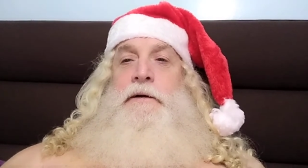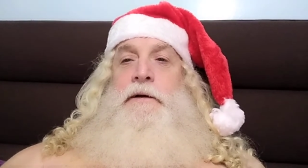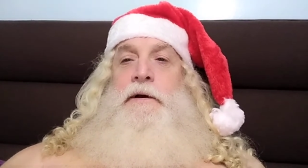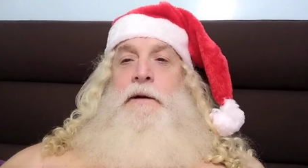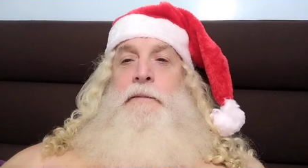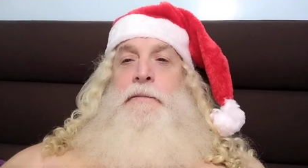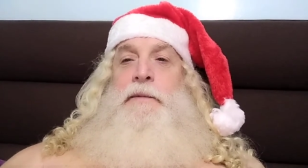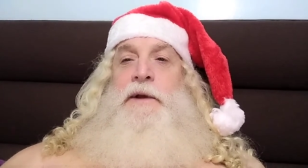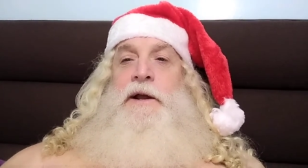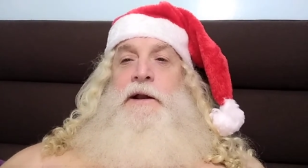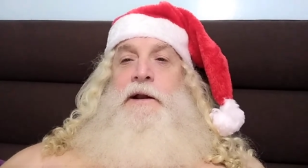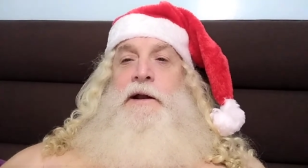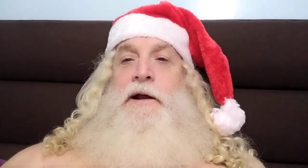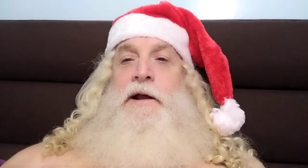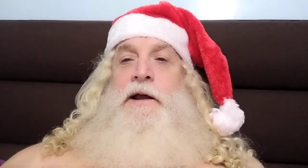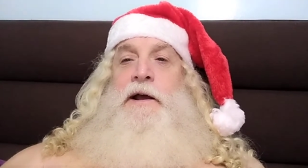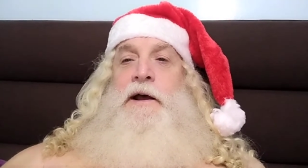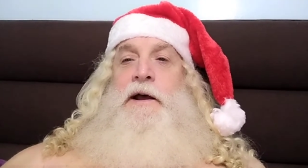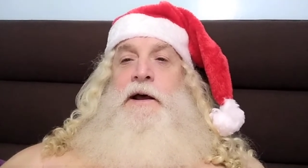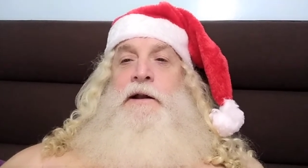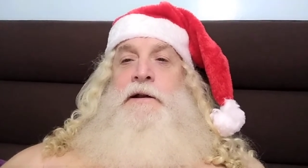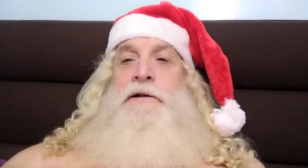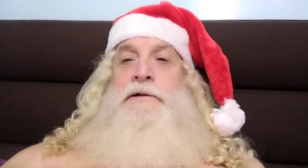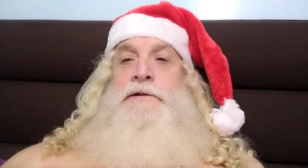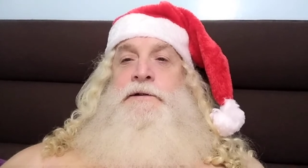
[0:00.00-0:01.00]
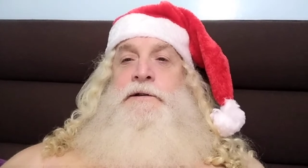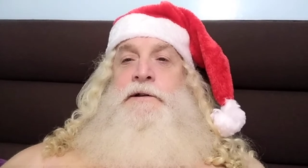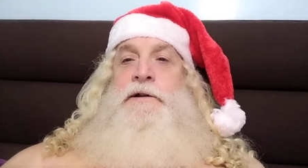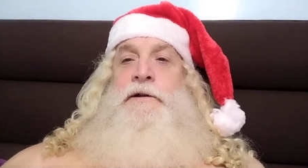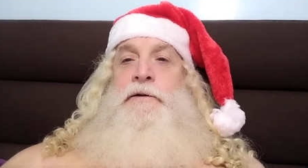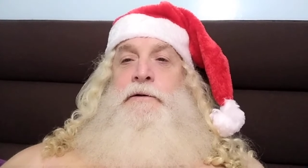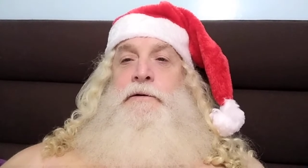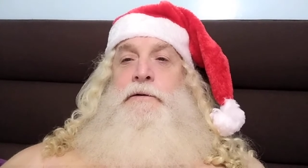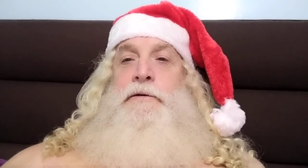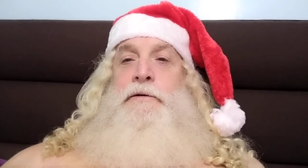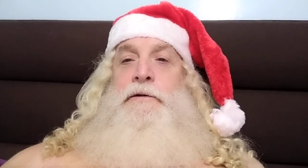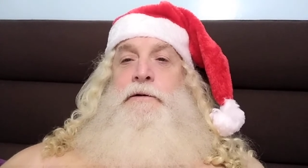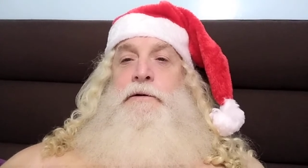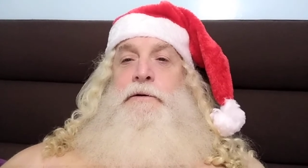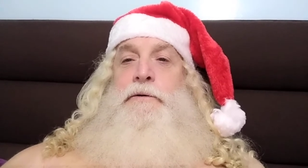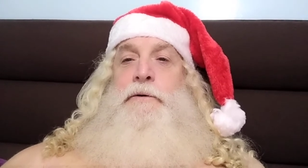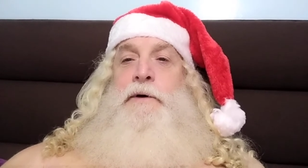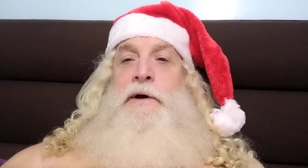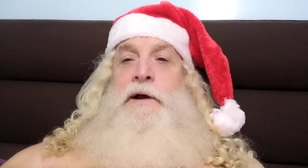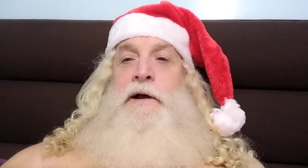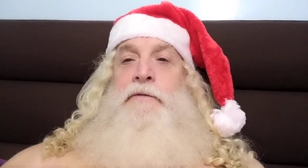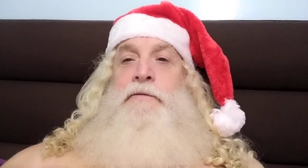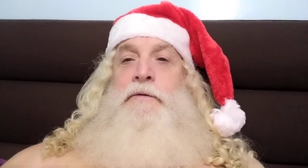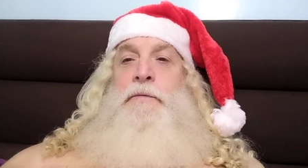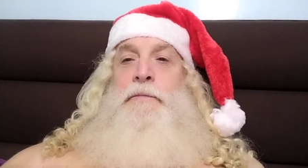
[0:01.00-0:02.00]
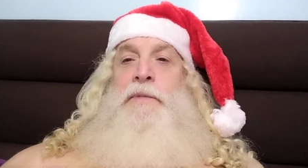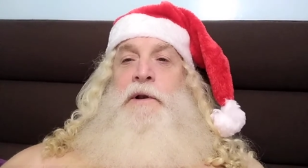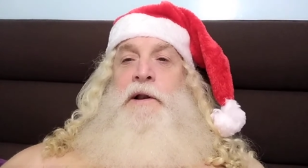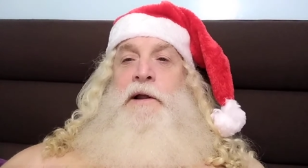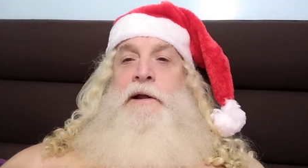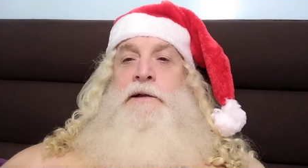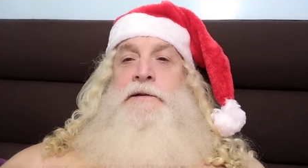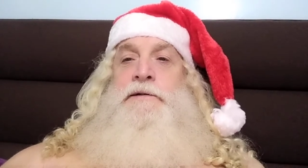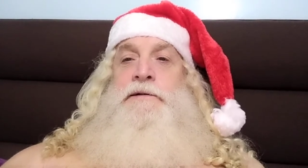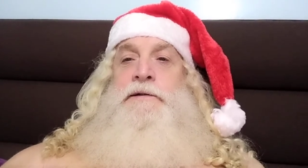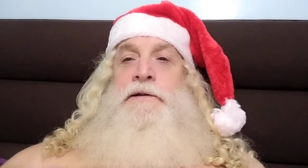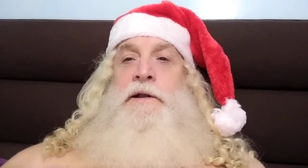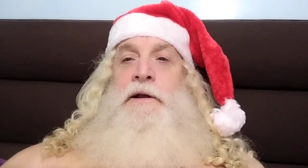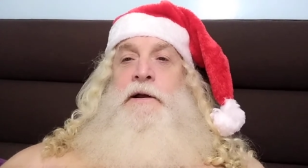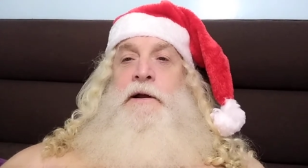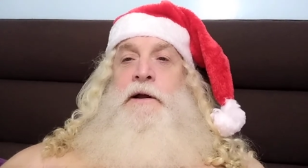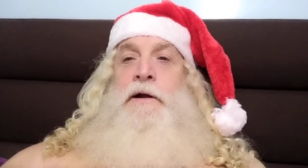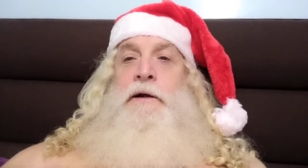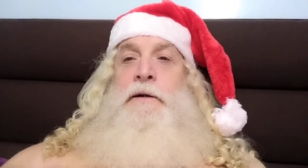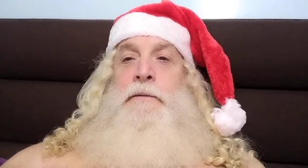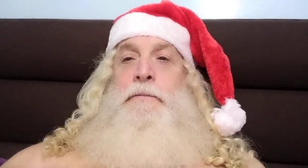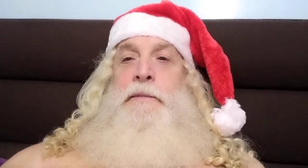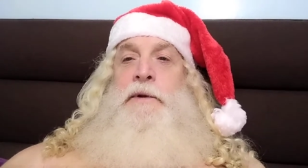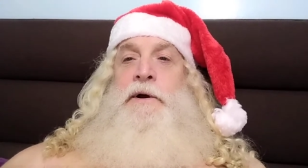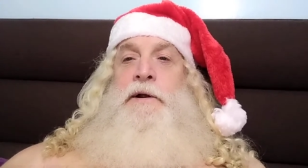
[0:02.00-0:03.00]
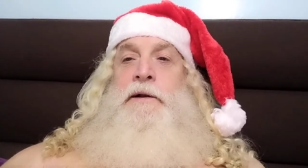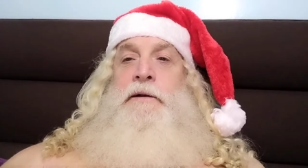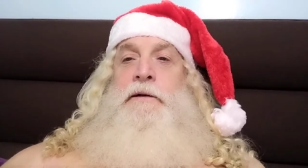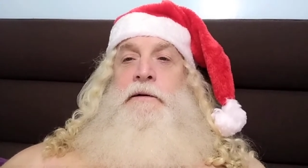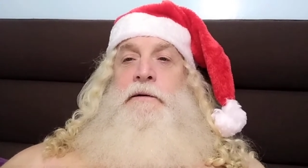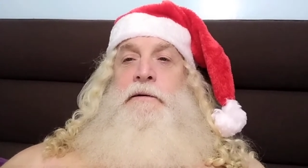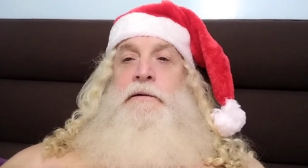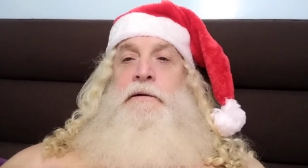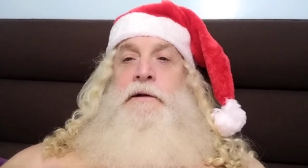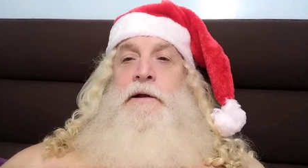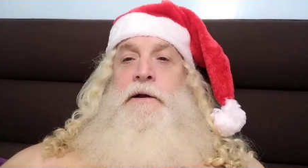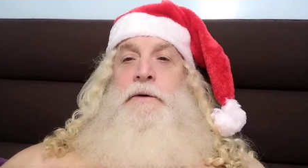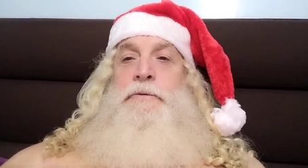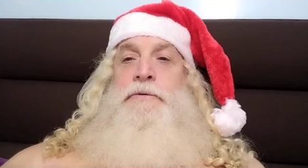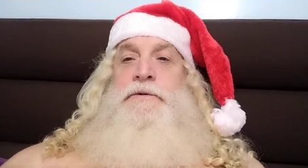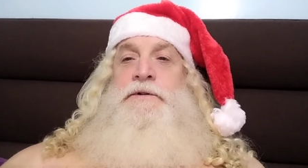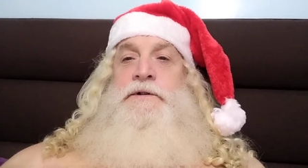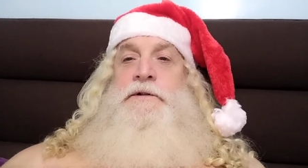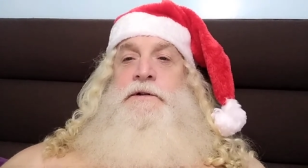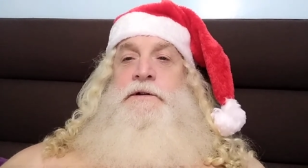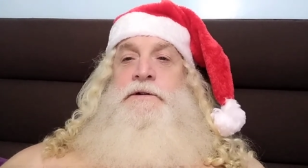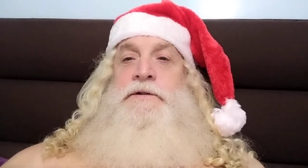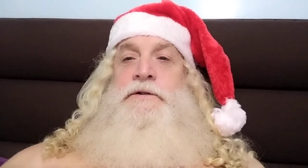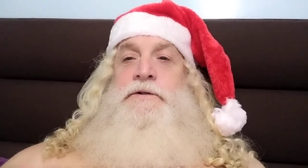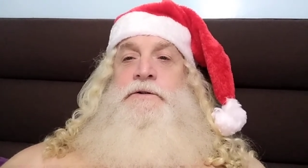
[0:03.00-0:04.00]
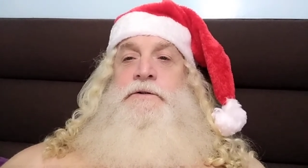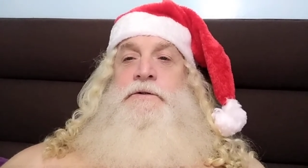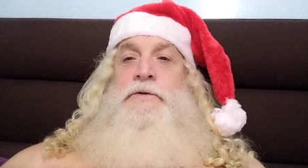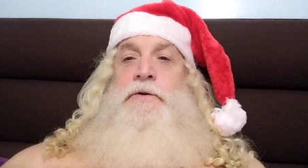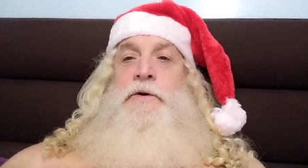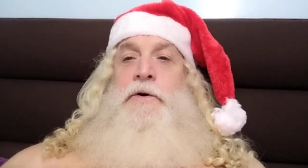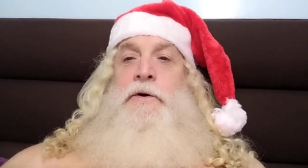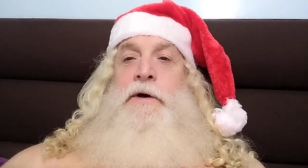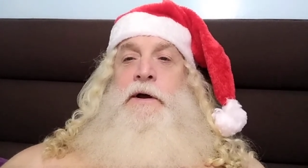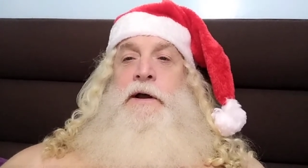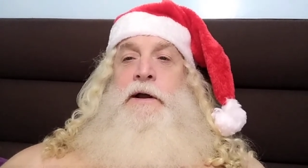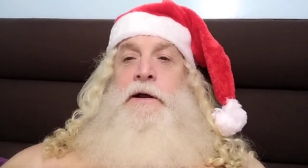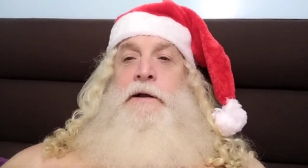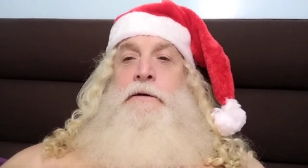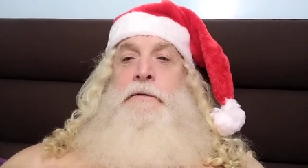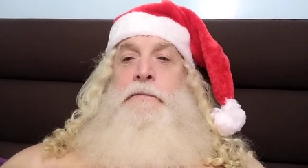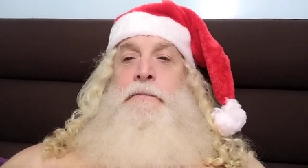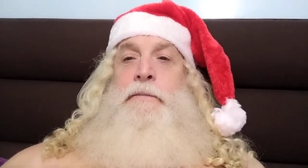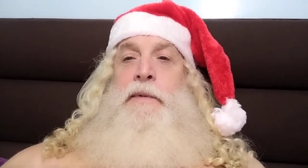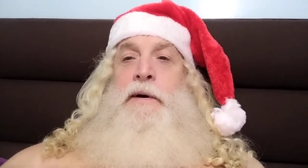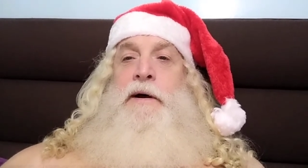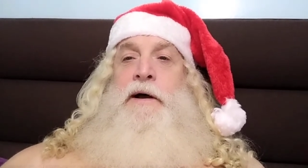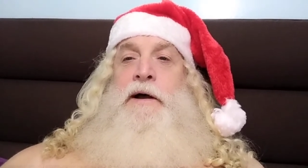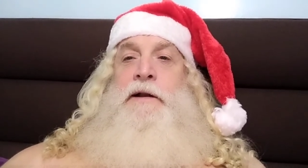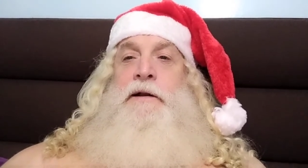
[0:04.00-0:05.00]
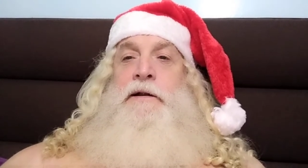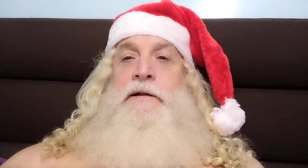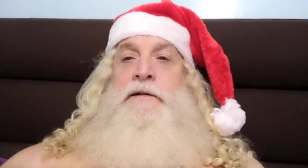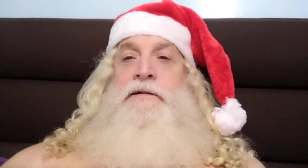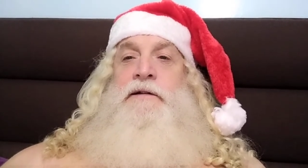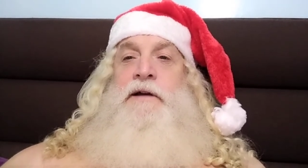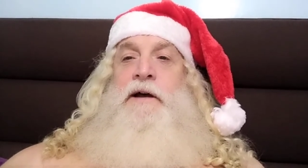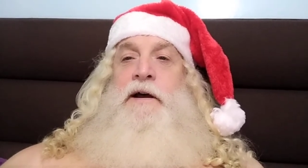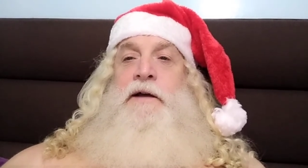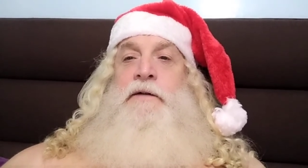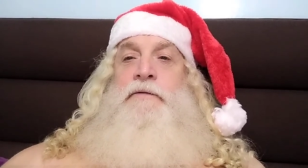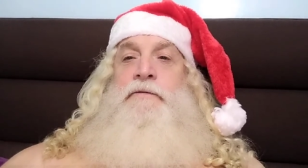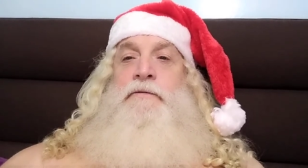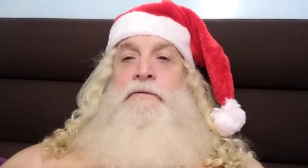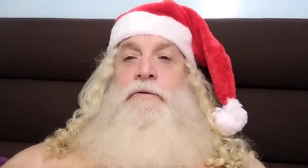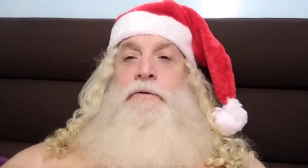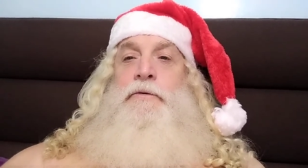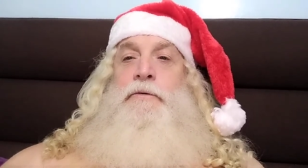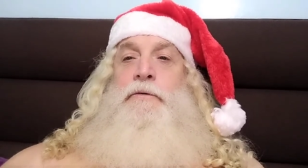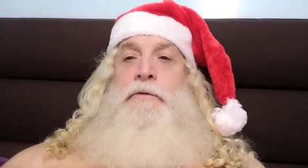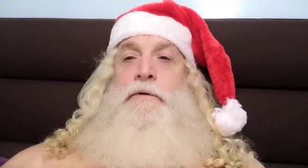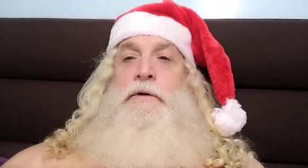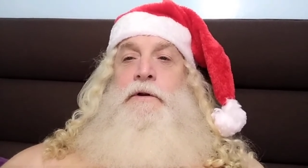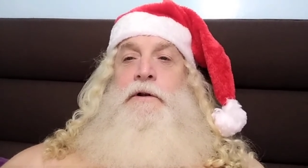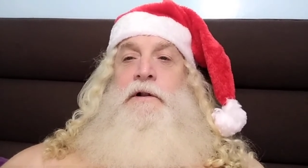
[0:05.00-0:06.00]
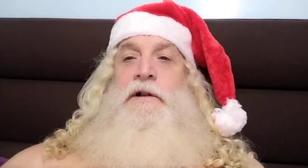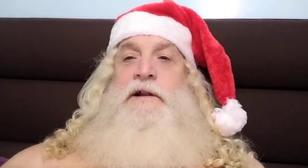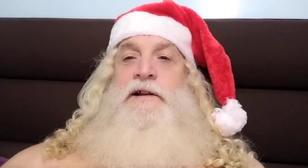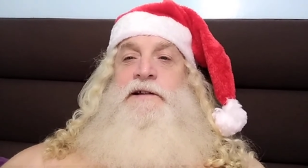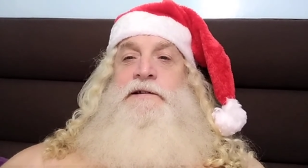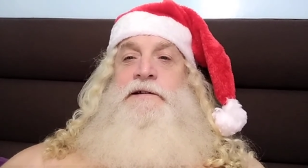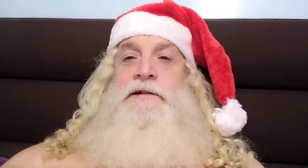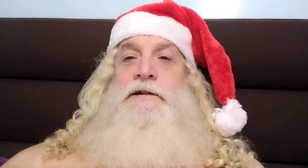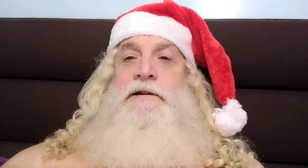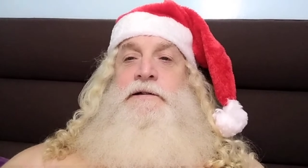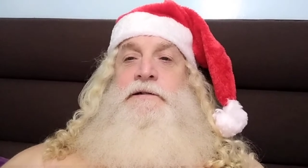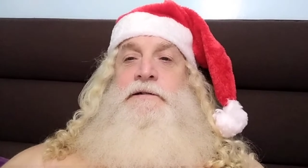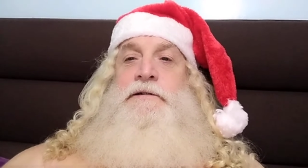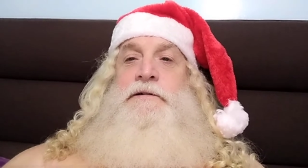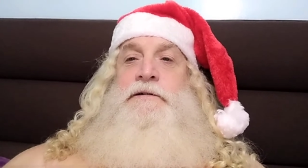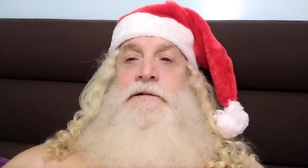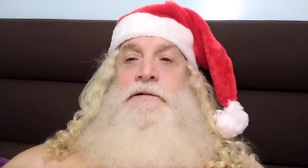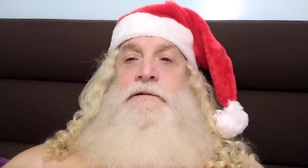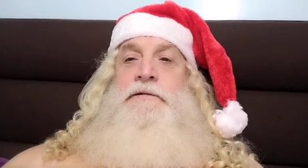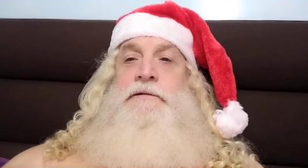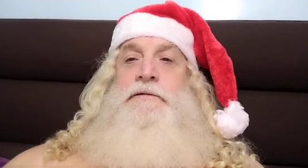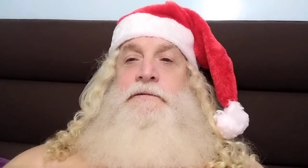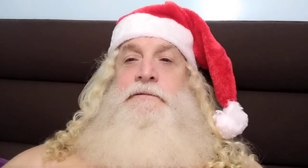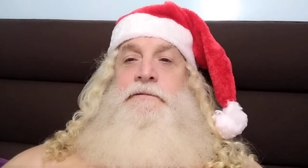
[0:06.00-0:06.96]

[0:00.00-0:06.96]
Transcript: I mean, I kind of still do. I have a place there, but it was destroyed by the typhoon Ulysses.